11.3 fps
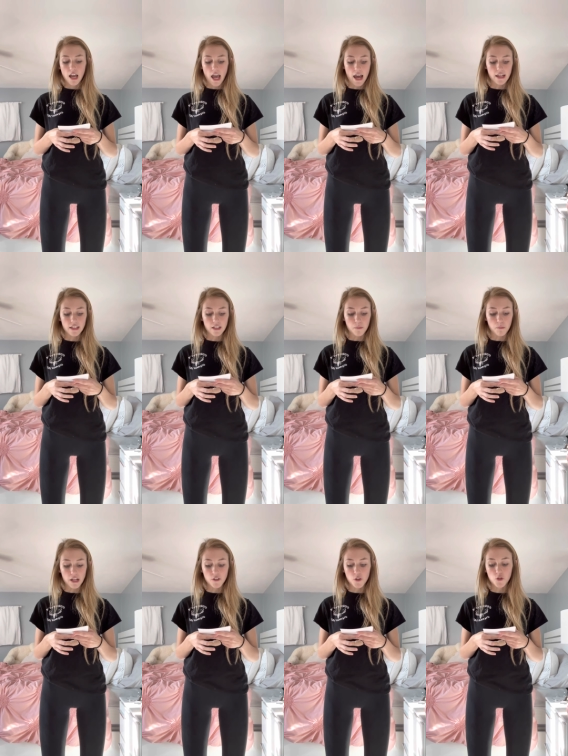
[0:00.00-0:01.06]
As
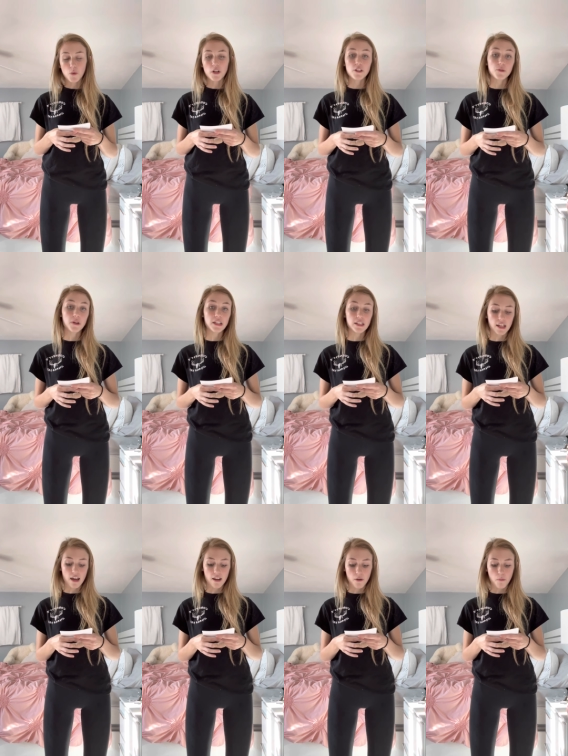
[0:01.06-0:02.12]
Basil 2020
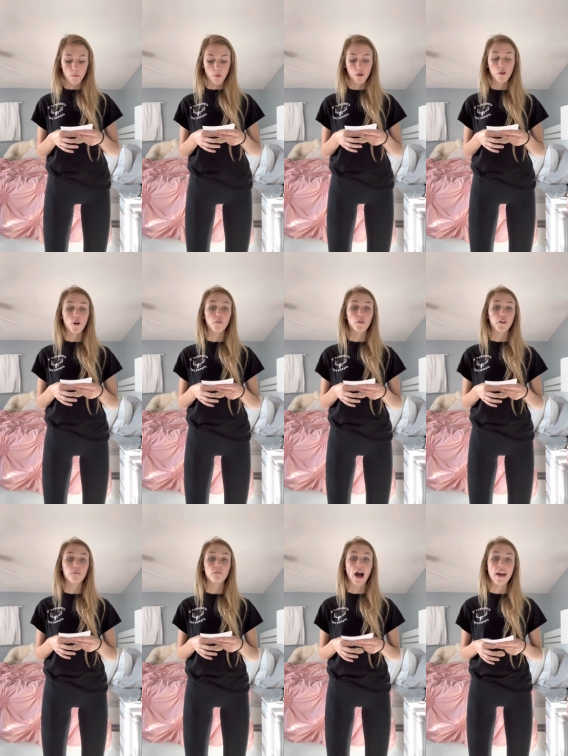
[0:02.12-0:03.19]
said, moreover,
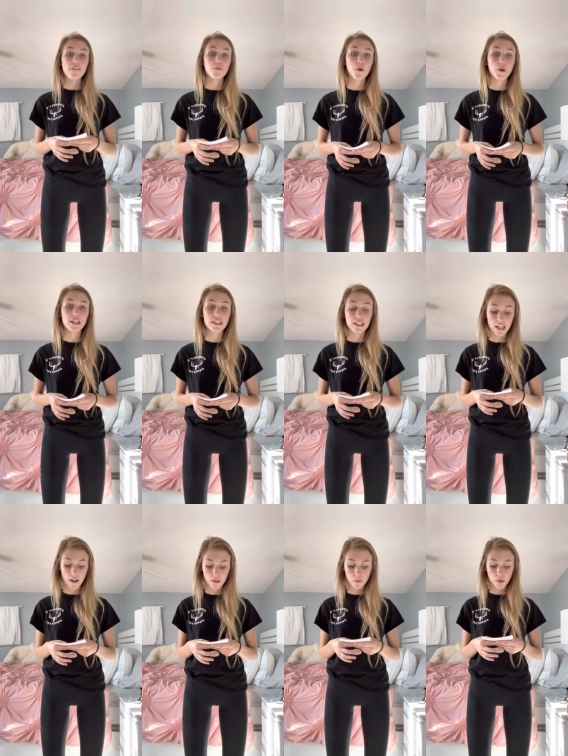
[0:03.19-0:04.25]

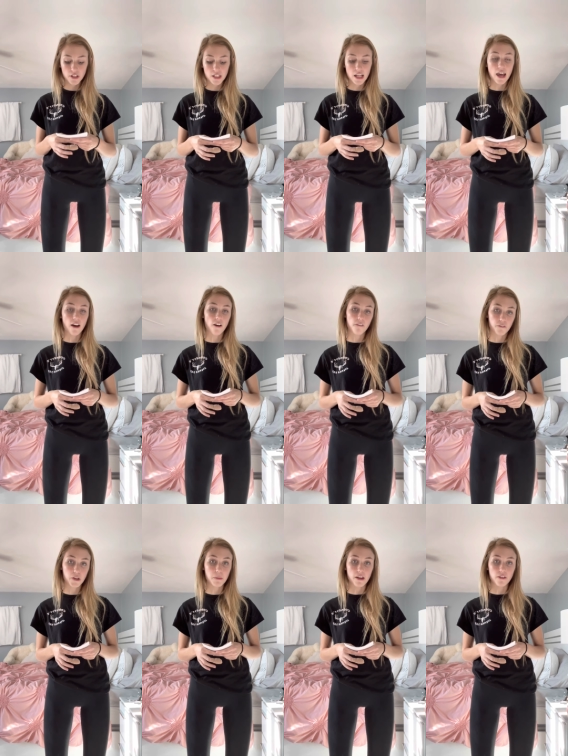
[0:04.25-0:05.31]
5.7% of
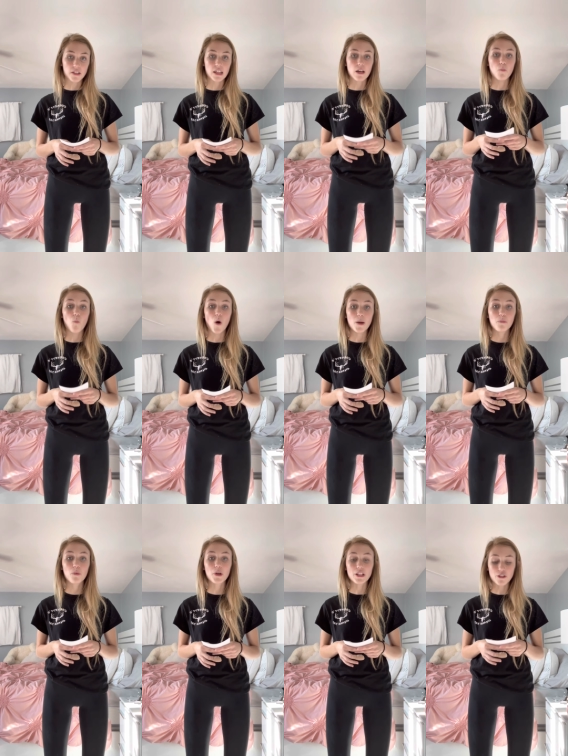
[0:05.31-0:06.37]
females and
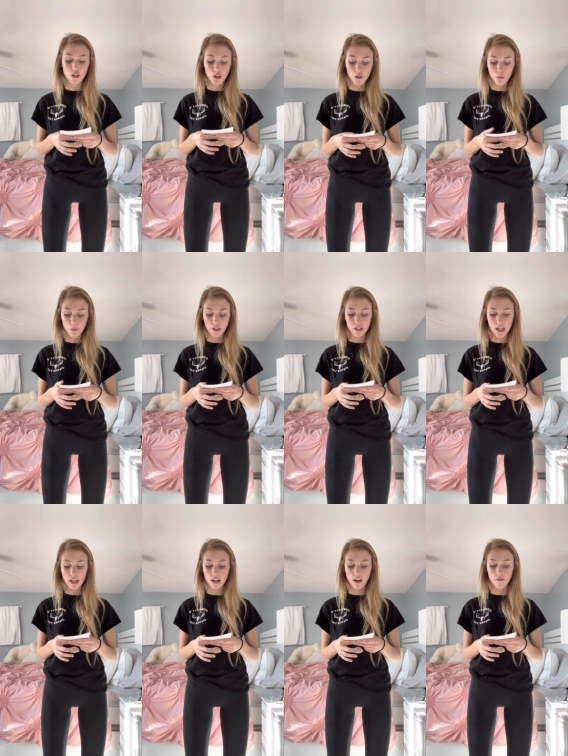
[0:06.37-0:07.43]
1.2%
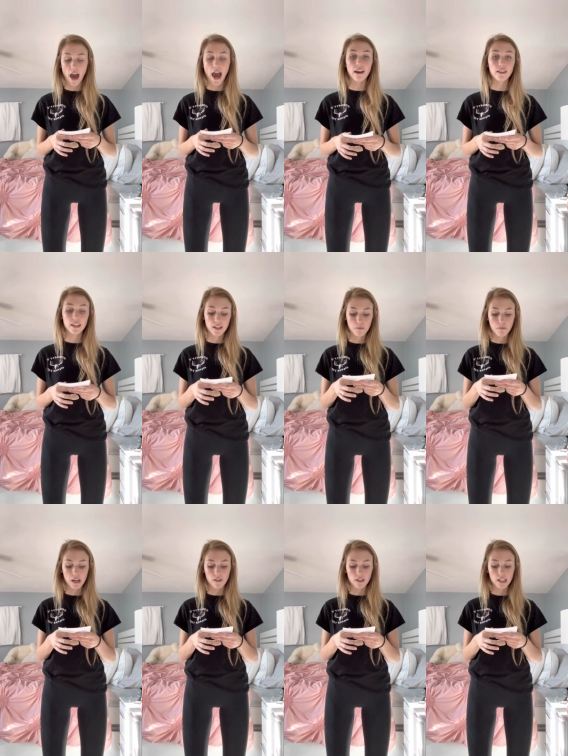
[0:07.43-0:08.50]
of adolescent
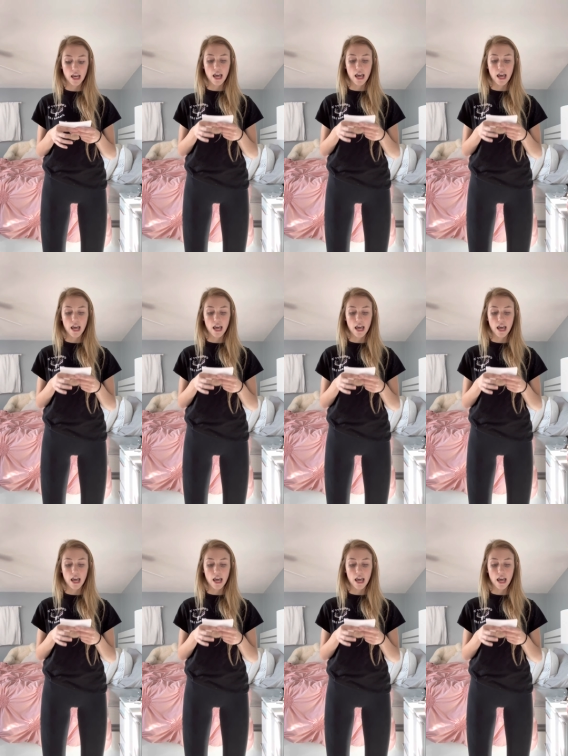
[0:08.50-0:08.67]
males